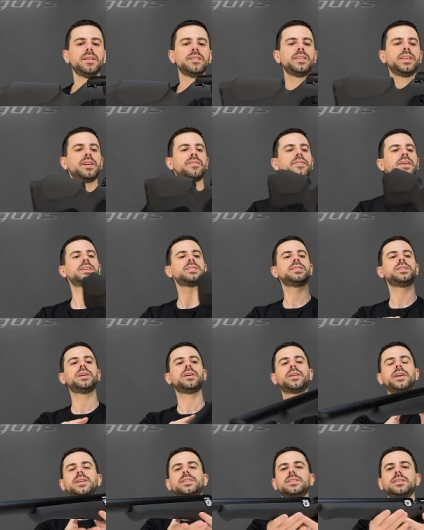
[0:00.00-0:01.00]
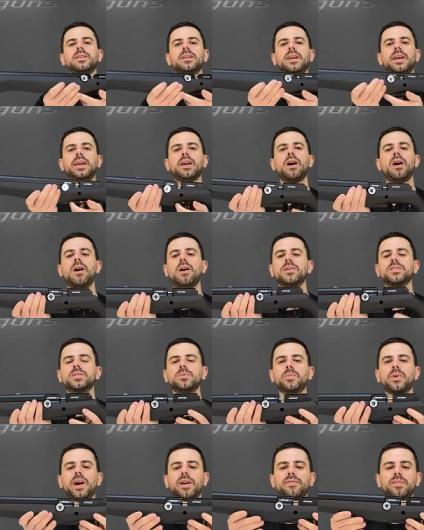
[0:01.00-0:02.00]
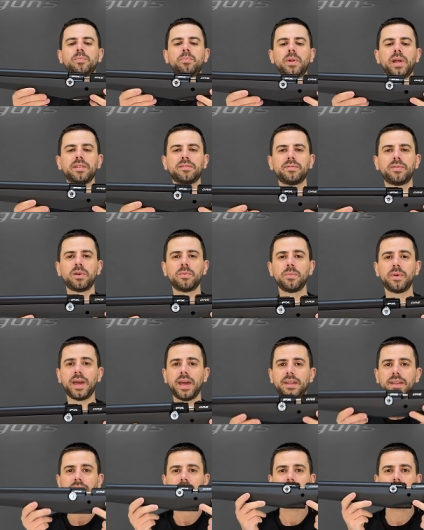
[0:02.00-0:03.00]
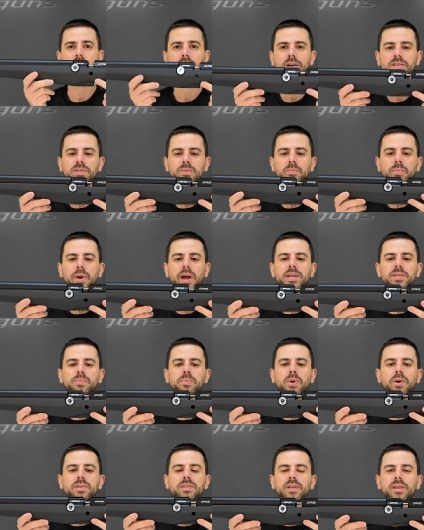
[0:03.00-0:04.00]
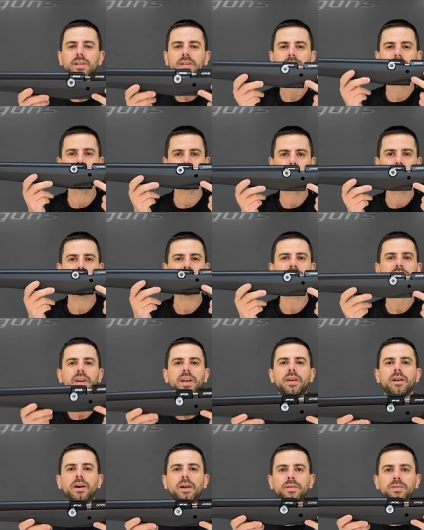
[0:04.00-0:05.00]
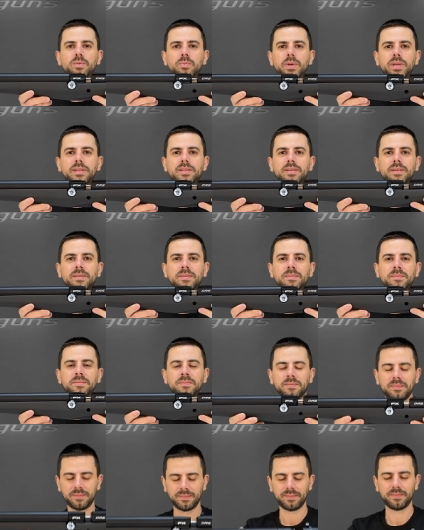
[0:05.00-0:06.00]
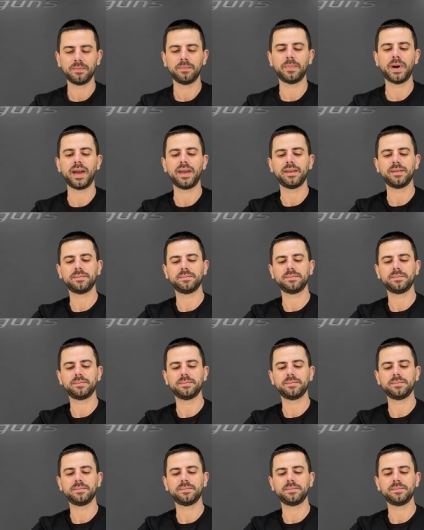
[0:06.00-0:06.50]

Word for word: The F X D R S, an awesome rifle platform at an awesome price point that will be very hard to beat. Bye.